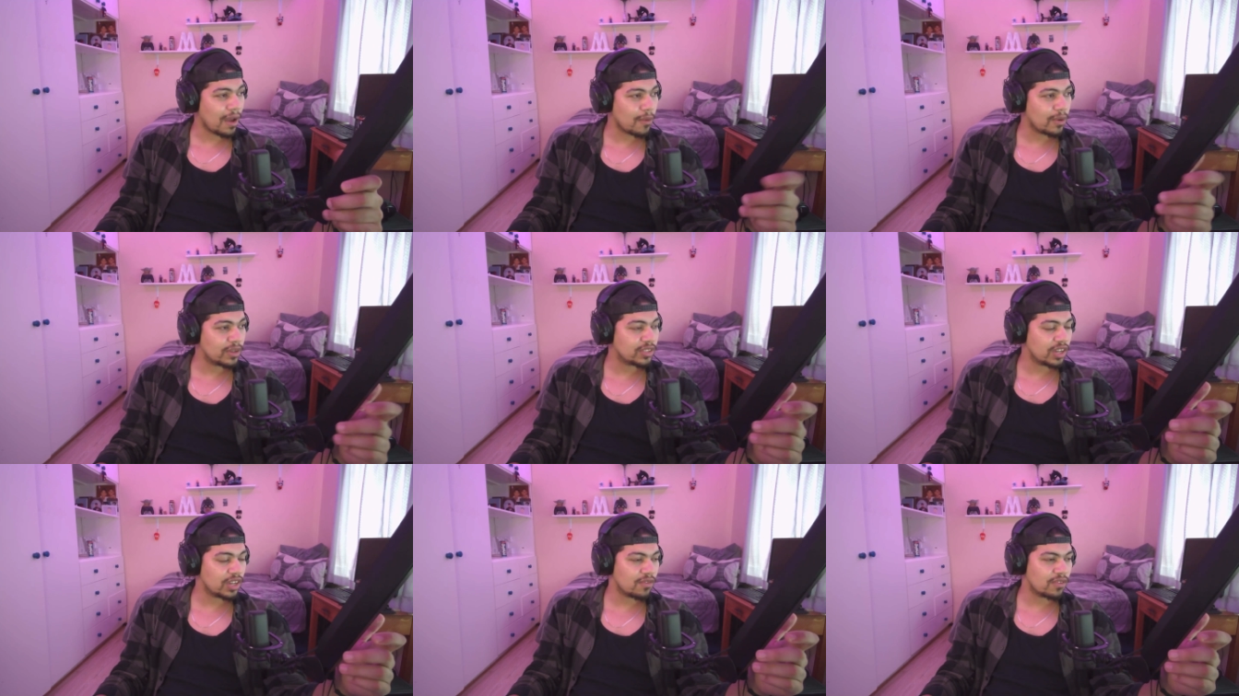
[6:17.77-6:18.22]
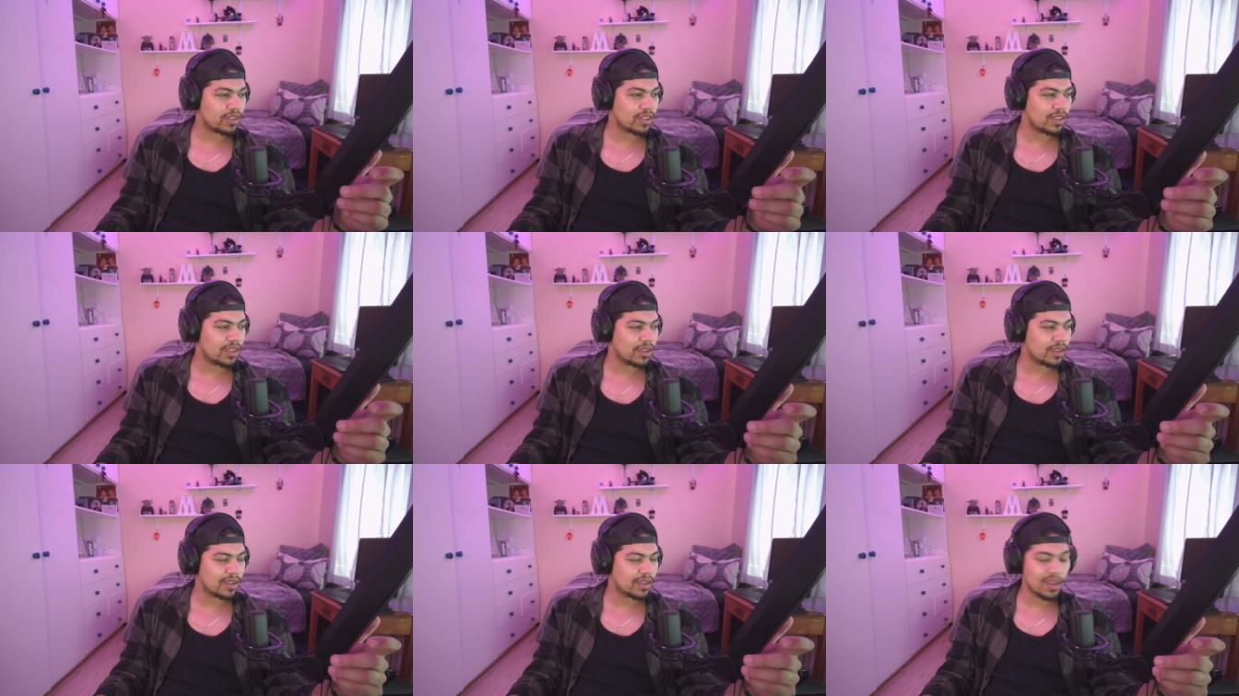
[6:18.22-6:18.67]
watch
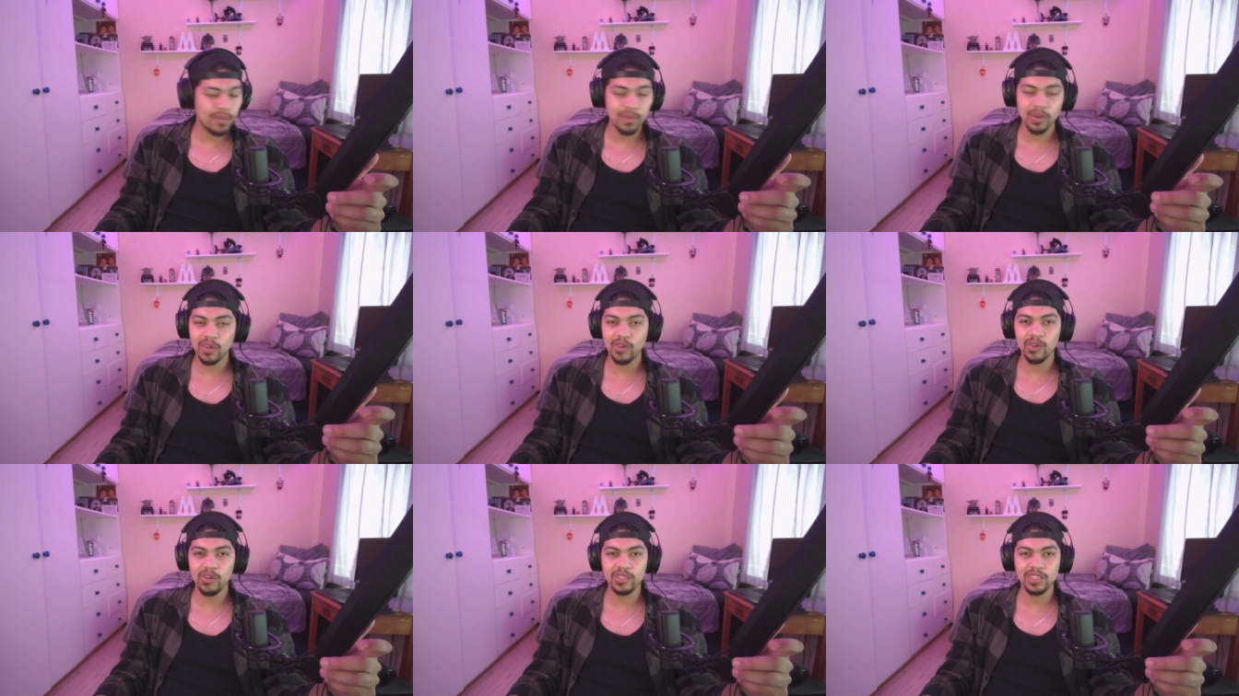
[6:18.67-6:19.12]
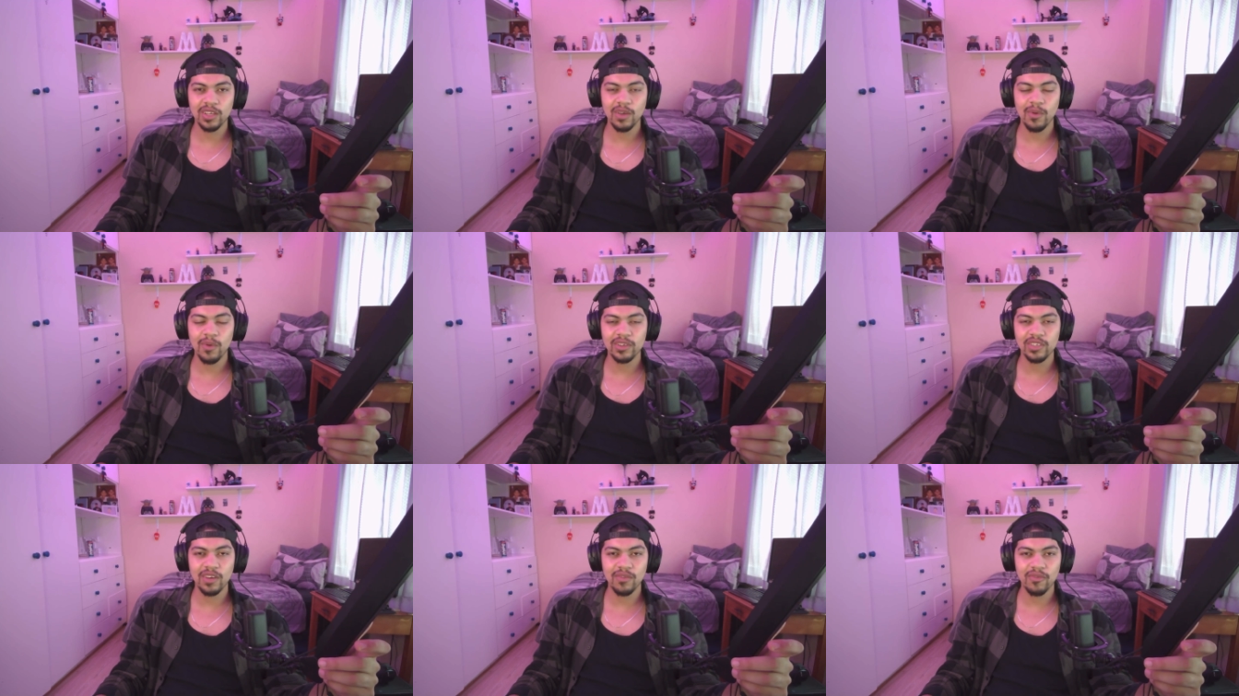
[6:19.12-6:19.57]
everything, and because I
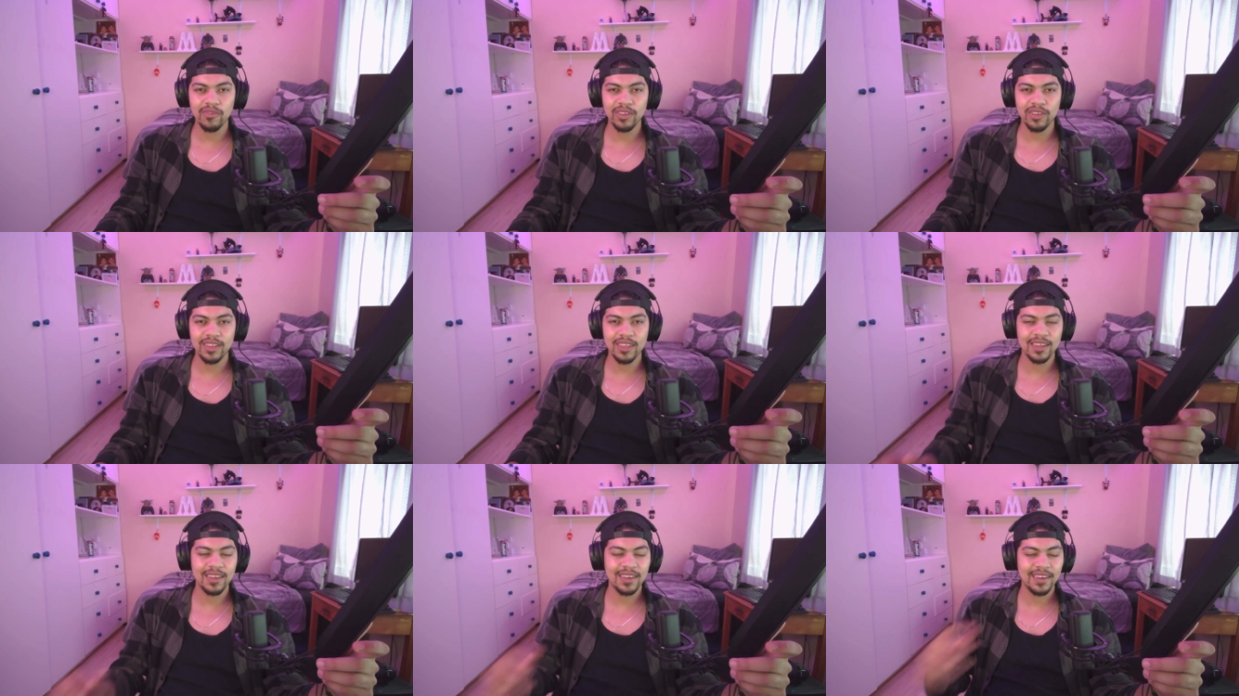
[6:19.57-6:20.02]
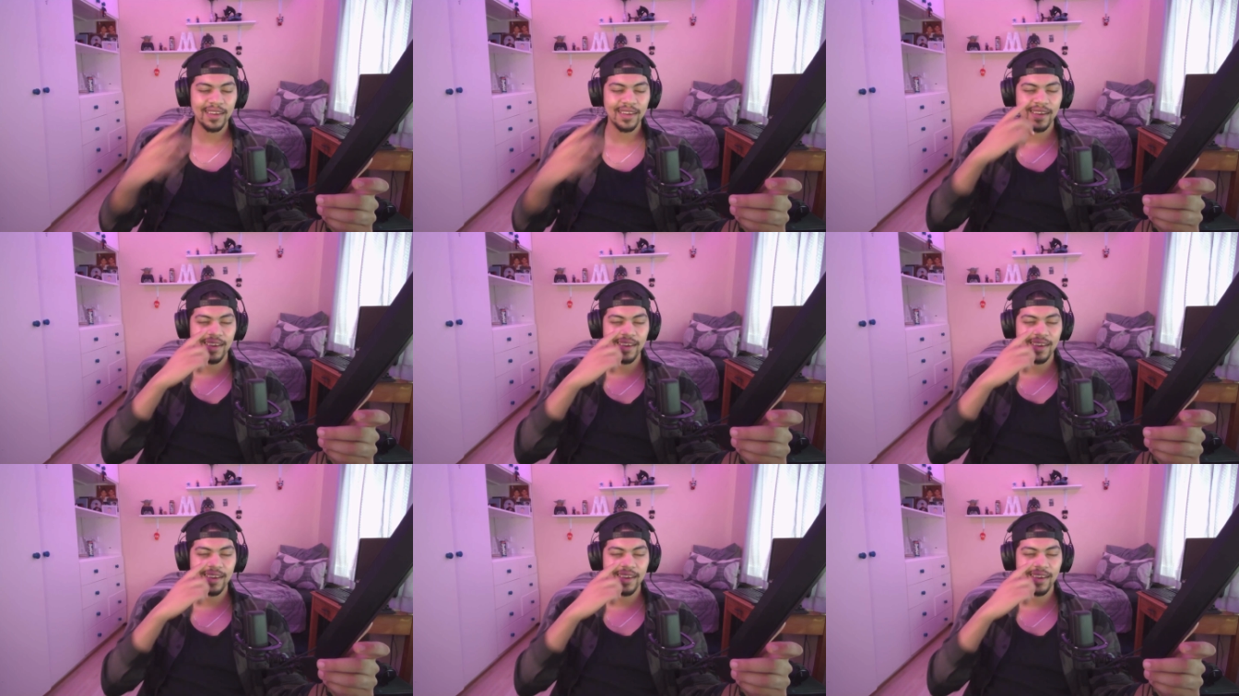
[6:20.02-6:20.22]
watch everything,